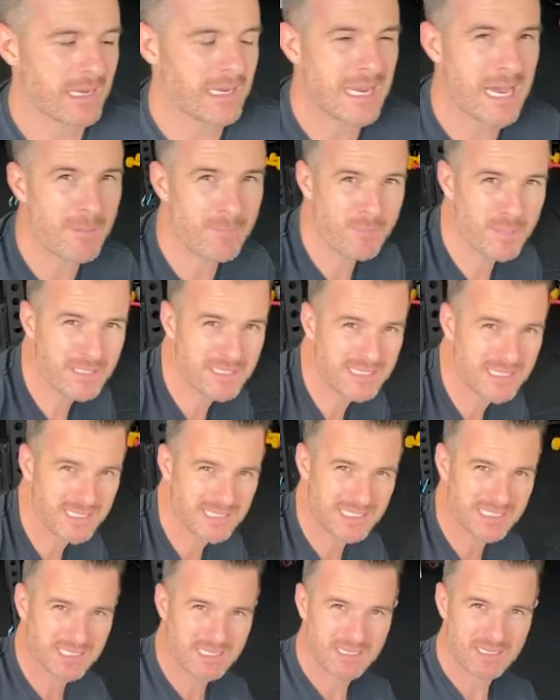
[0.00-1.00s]
lumbar
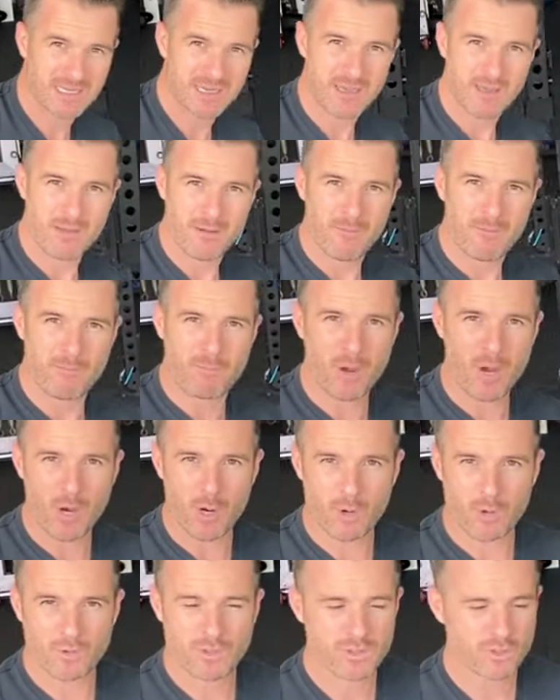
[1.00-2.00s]
disc
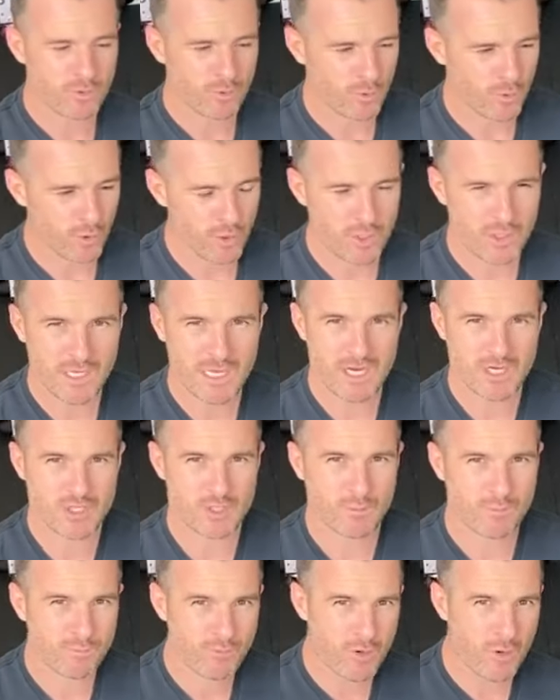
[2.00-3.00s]
bulge or
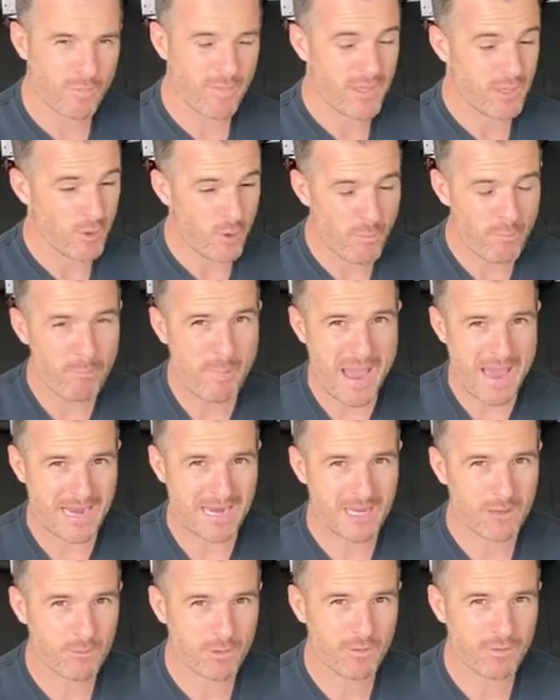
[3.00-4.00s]
herniation problem that you're
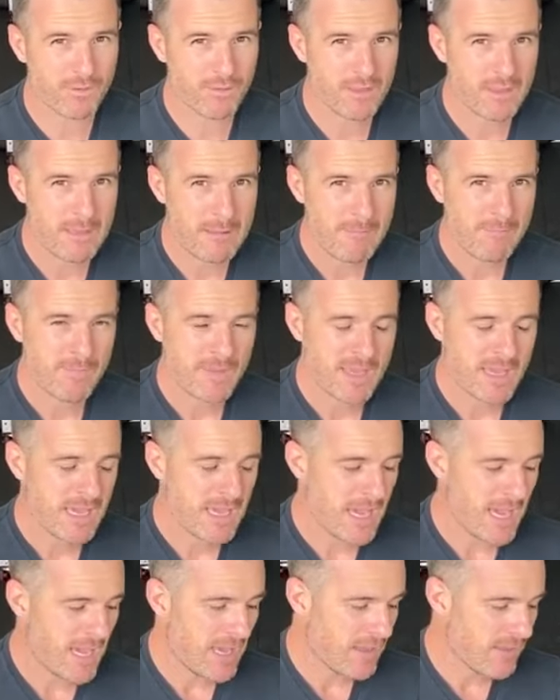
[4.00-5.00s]
battling with,
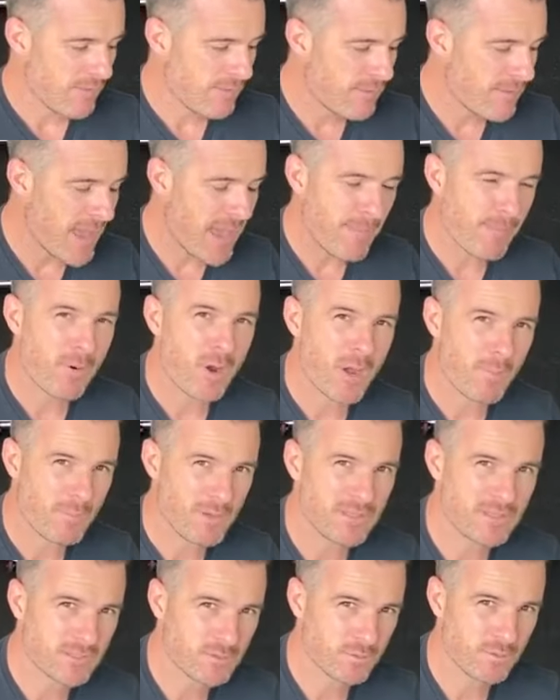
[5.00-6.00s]
that might
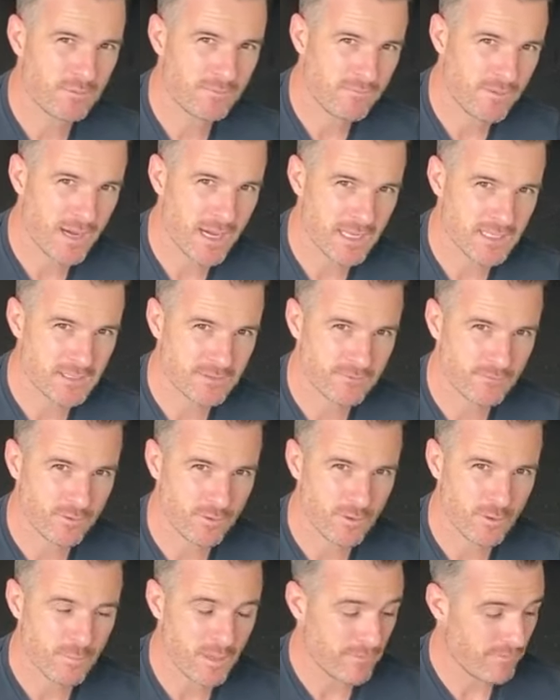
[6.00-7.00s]
be too advanced
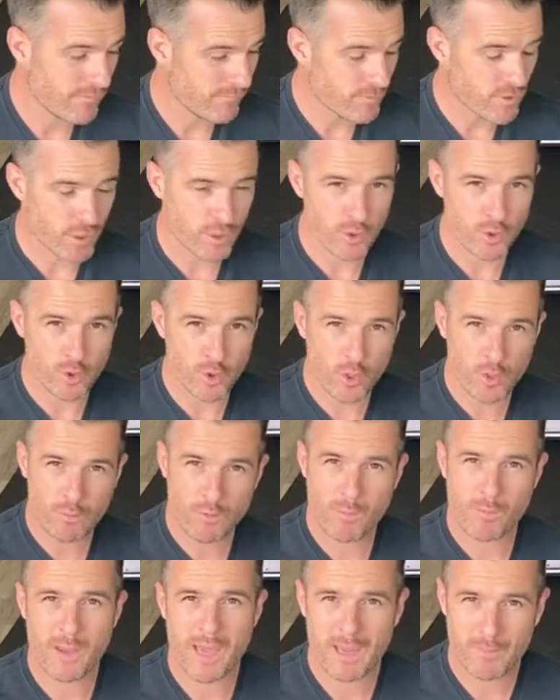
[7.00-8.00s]
for you. But if you've got a
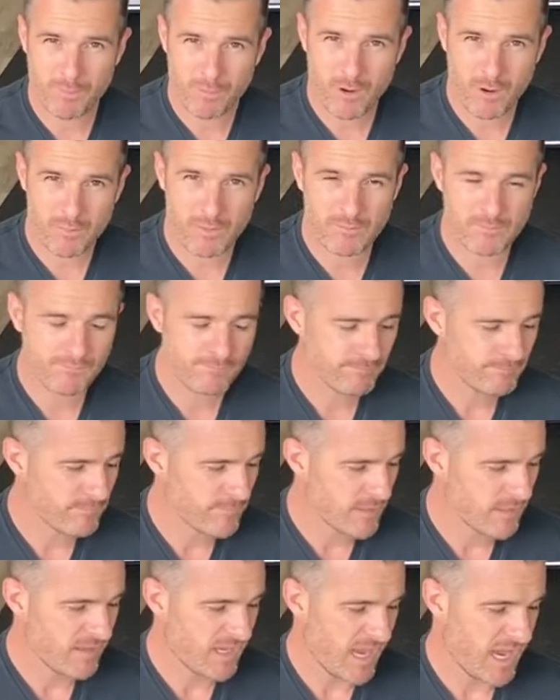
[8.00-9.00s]
normal back problem,
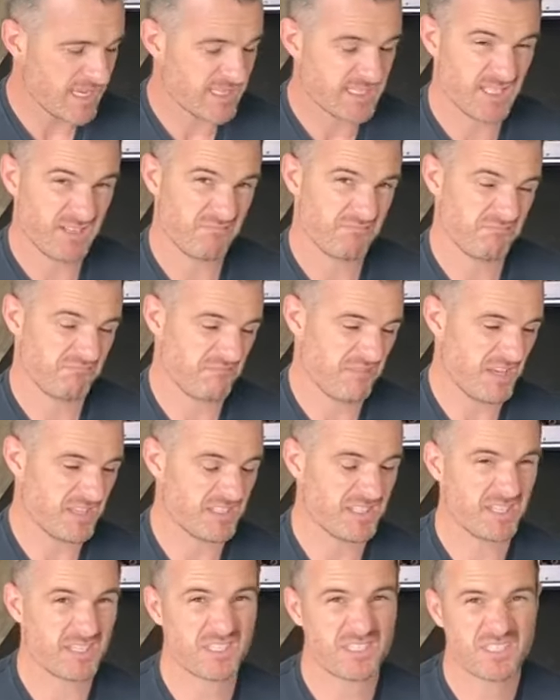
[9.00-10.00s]
as in
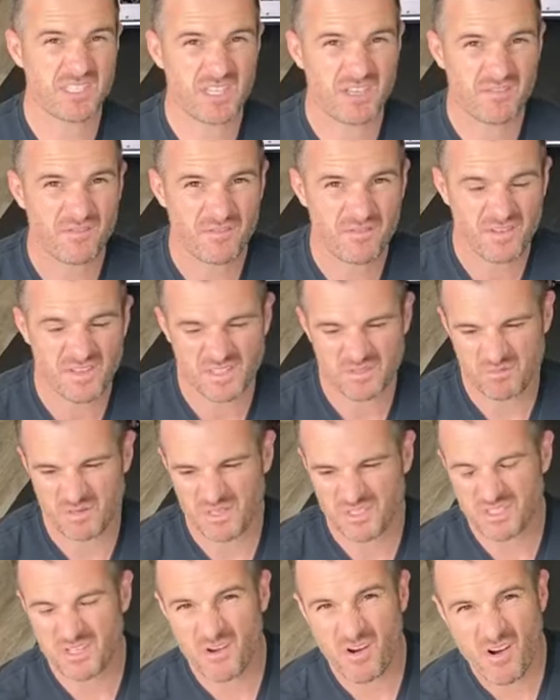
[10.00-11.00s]
it's just stiff, it's a
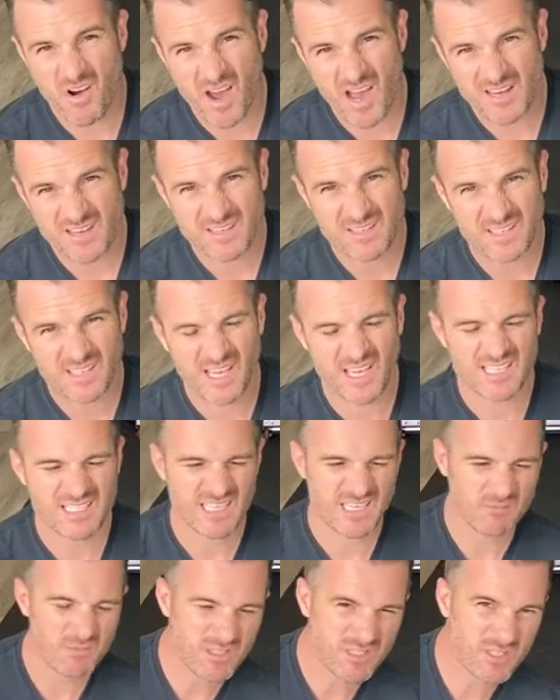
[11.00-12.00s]
bit tight, okay, it's
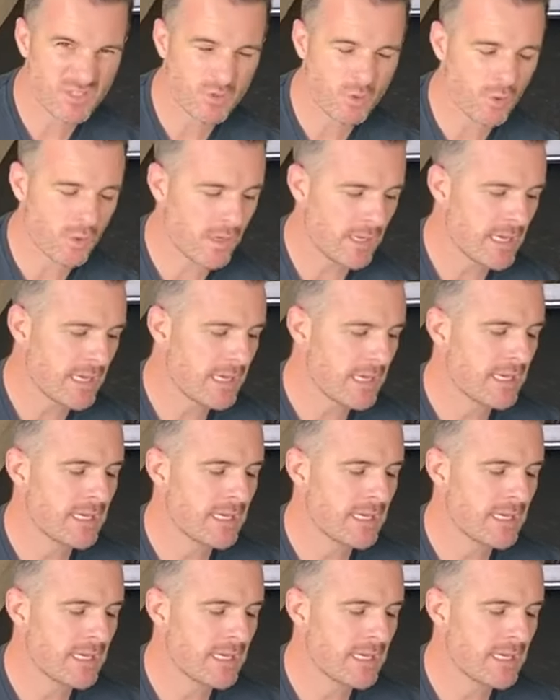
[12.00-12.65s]
getting a bit sore,